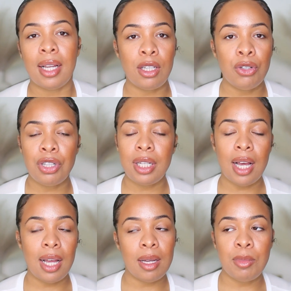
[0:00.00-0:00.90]
Like, usually
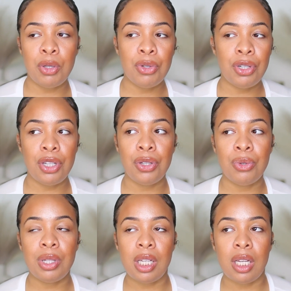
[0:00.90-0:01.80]
I am used to
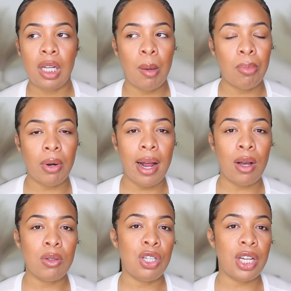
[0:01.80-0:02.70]
using
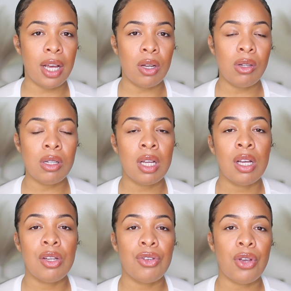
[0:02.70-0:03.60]
brow gels,
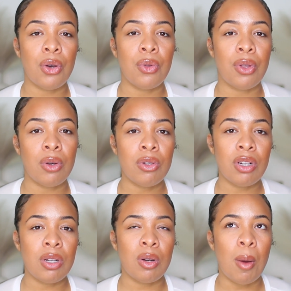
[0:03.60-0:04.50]
so those
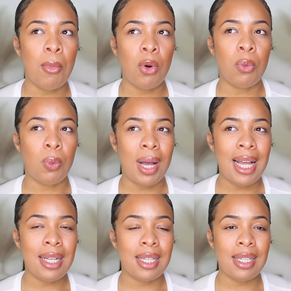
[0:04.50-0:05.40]
are more
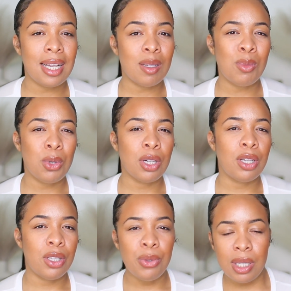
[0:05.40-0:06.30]
wet. This has a more
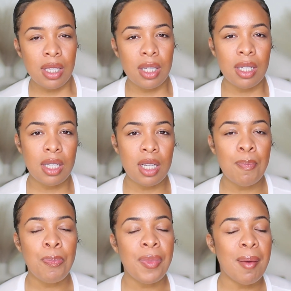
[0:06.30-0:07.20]
glue consistency,
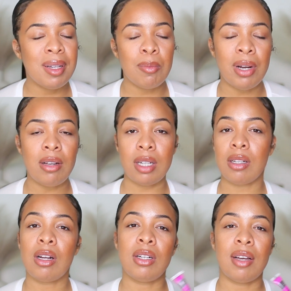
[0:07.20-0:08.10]
but the brow
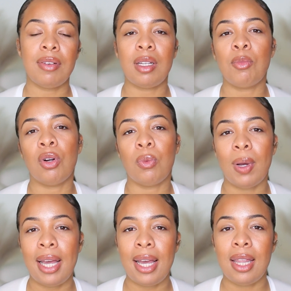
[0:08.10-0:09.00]
gels are definitely more
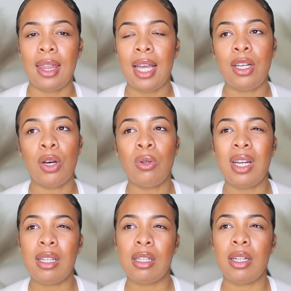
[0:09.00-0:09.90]
wet, and they don't
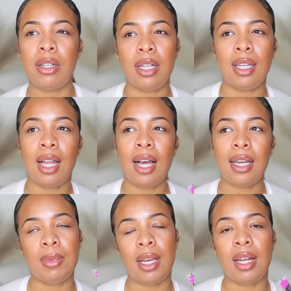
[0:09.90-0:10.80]
necessarily lock
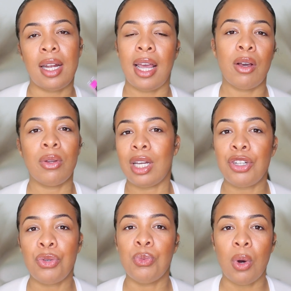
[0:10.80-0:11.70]
it in an angle
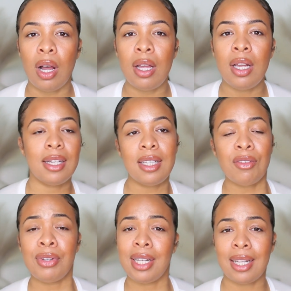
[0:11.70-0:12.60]
that you want. This
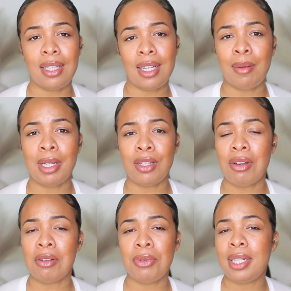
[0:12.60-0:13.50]
stuff really got the job done, so
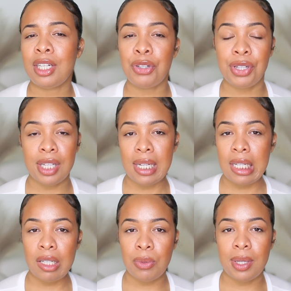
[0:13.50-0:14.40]
I was really interested in
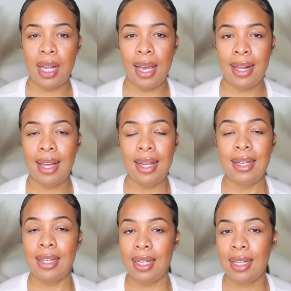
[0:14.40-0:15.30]
this one, and
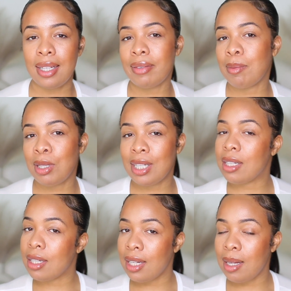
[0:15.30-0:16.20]
it did live up to
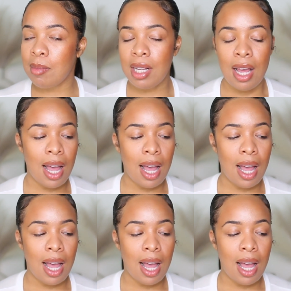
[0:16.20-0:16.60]
its claims.